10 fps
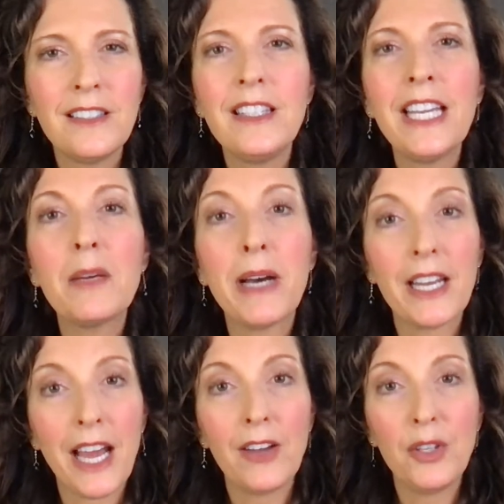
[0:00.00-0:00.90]
think about
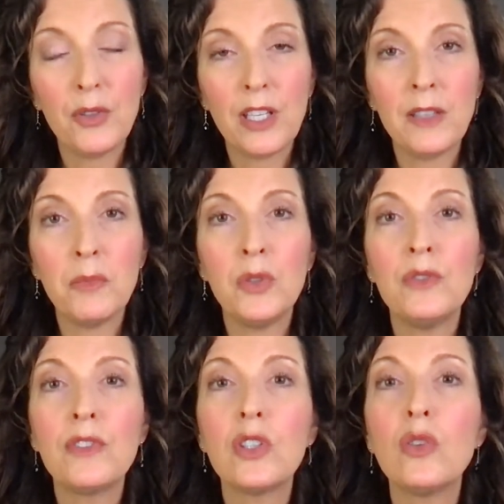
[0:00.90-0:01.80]
how you can
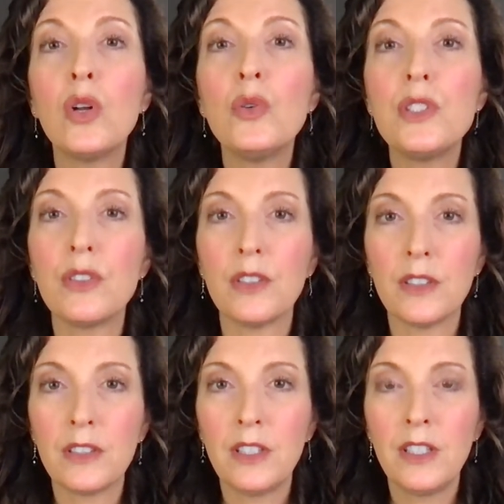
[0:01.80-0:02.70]
move closer
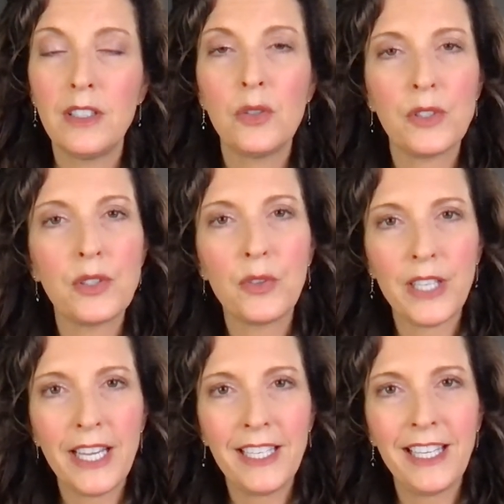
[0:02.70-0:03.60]
towards
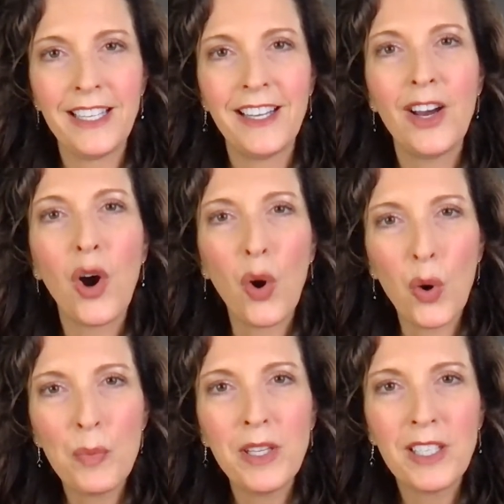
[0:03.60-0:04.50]
creating open